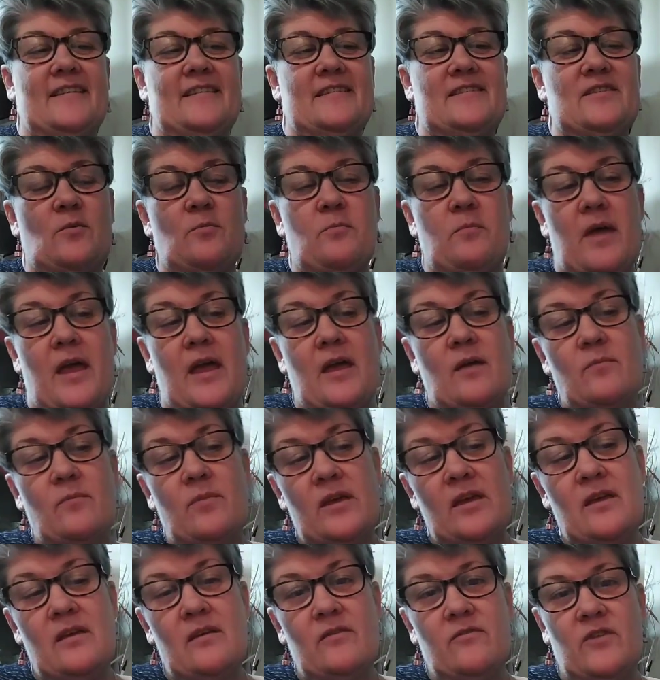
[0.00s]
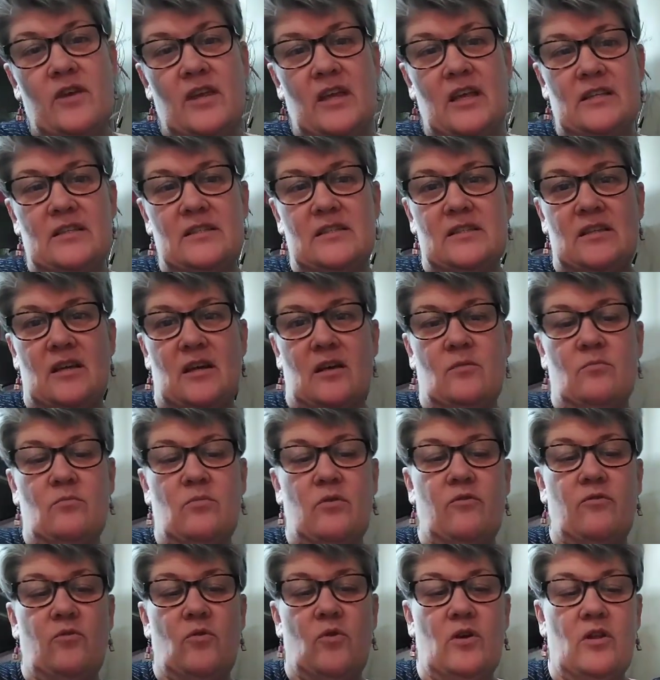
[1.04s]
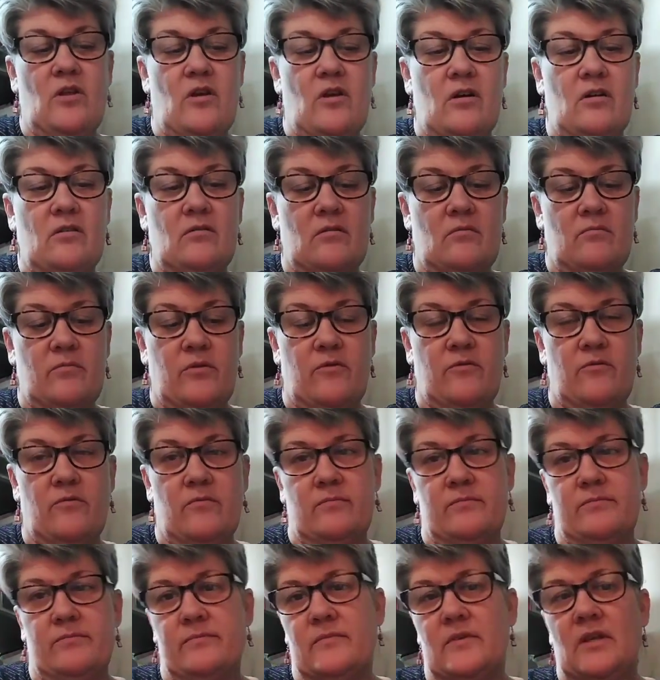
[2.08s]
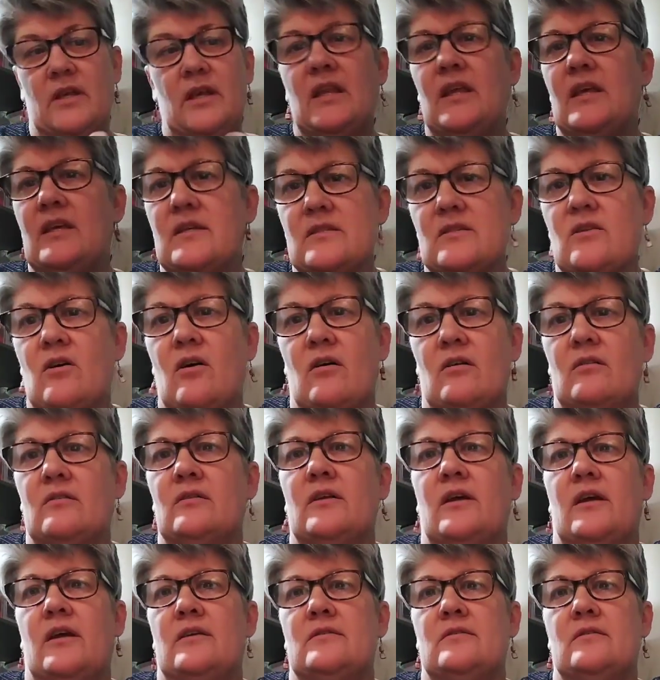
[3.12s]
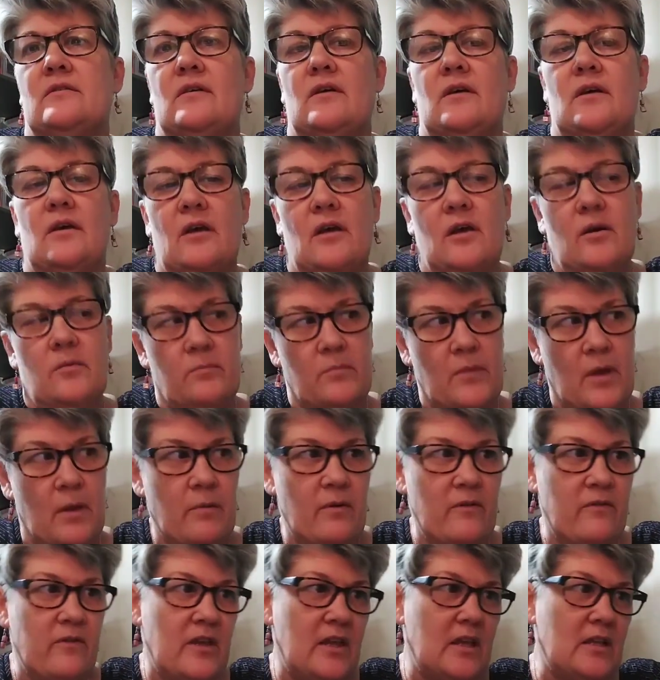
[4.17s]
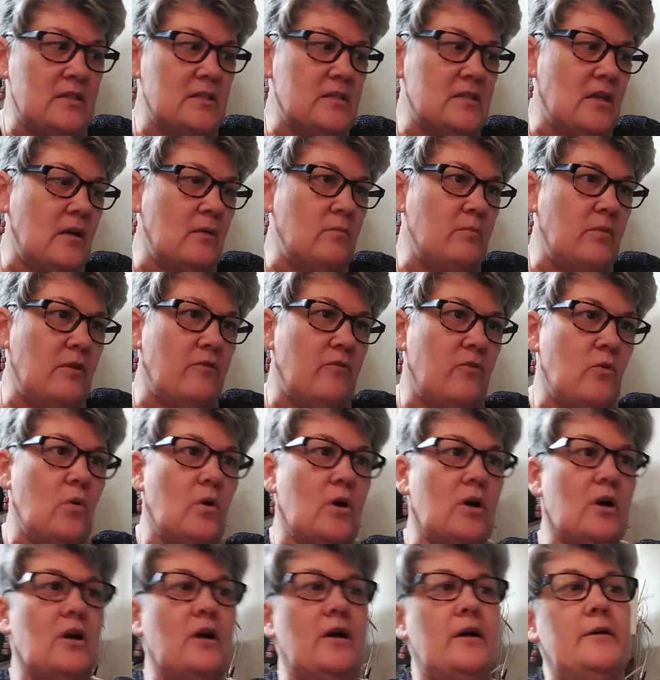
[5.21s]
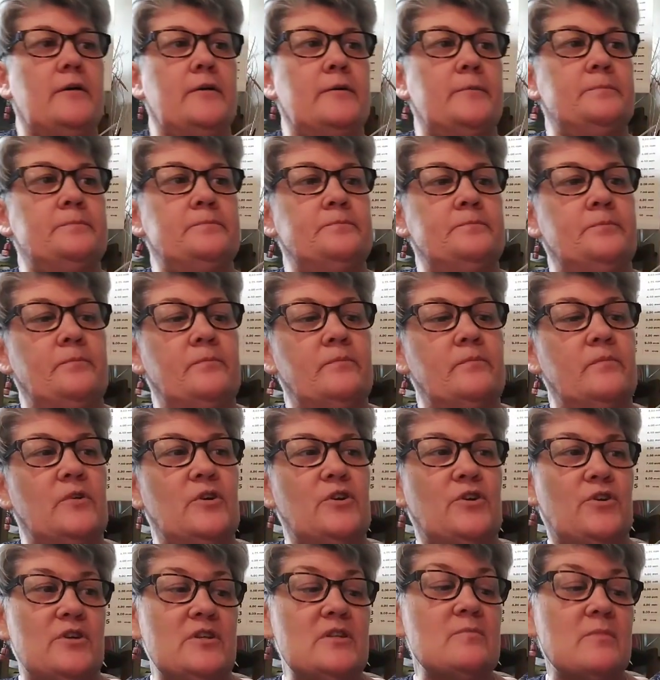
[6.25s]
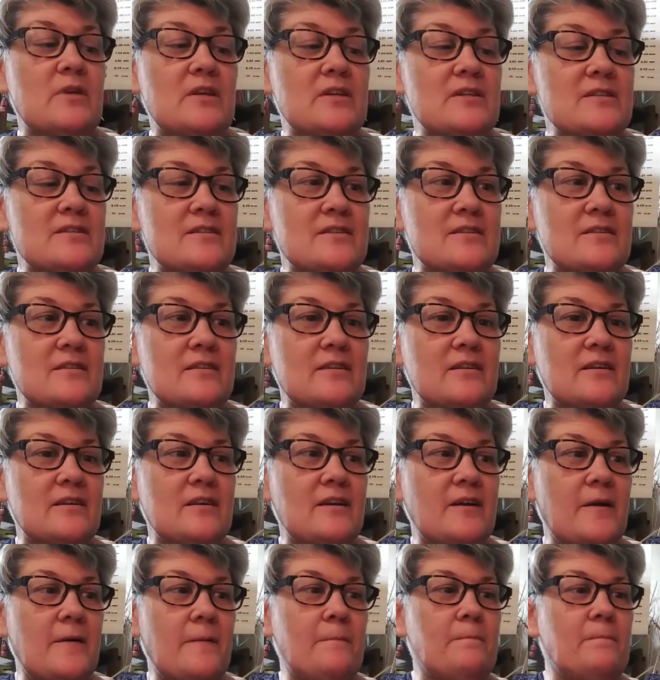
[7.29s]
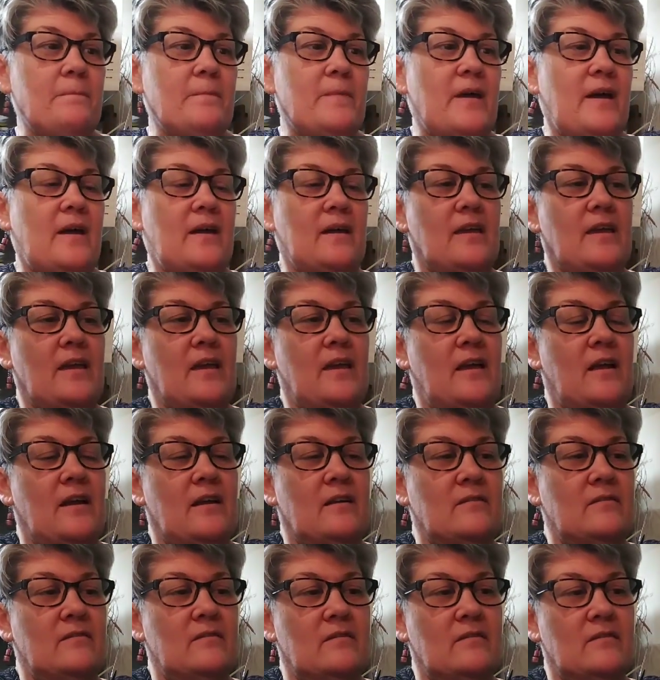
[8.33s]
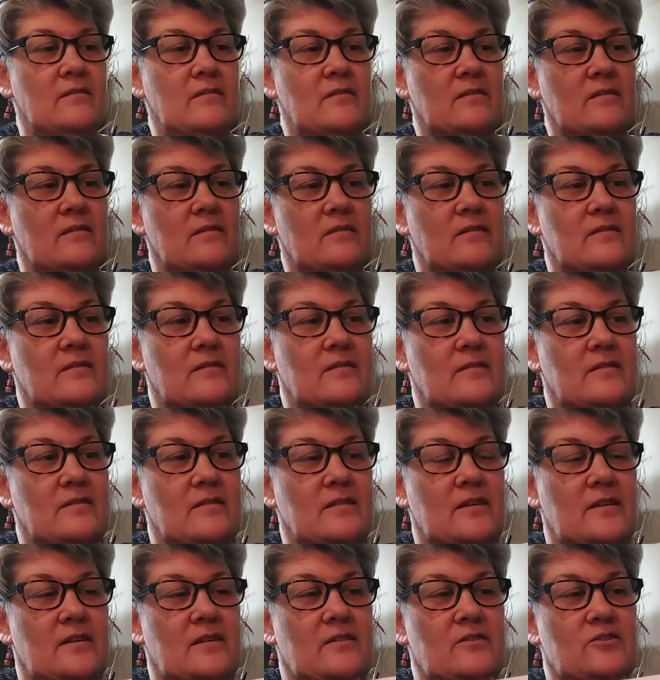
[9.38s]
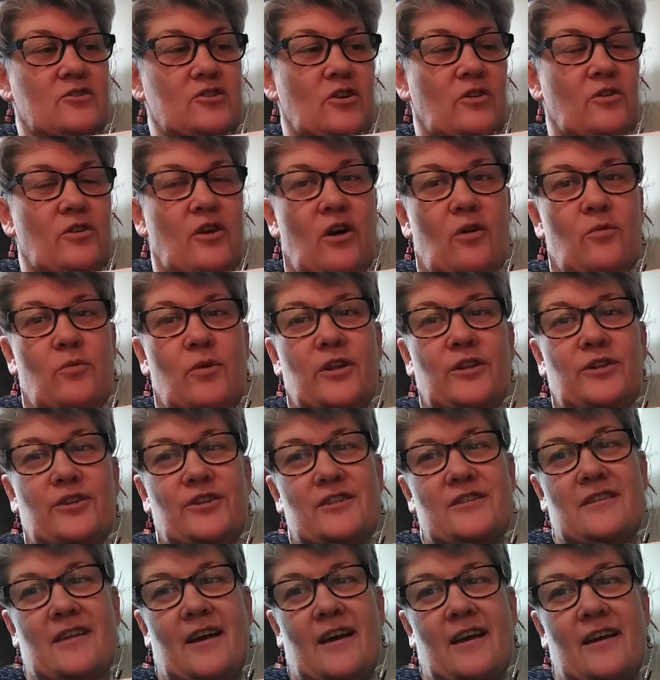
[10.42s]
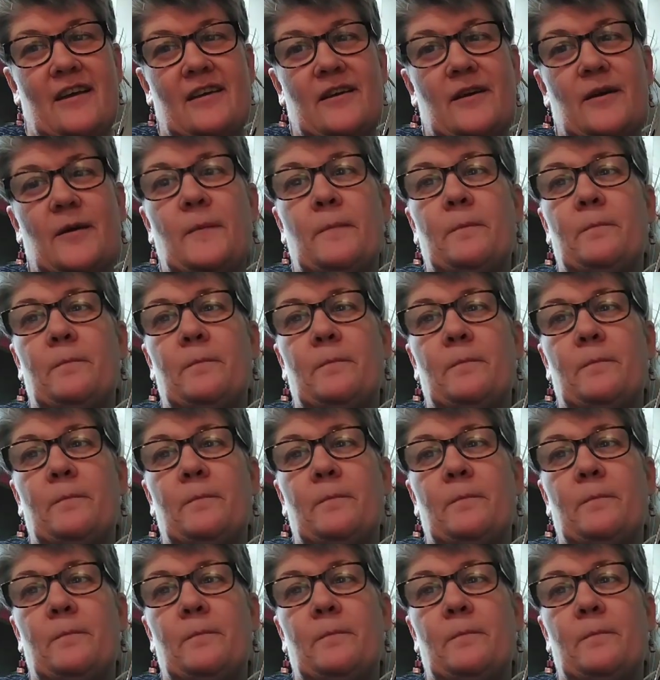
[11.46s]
So maybe if it gets done before it is the holidays. Maybe if it gets done before Christmas, I can show y'all what it looks like.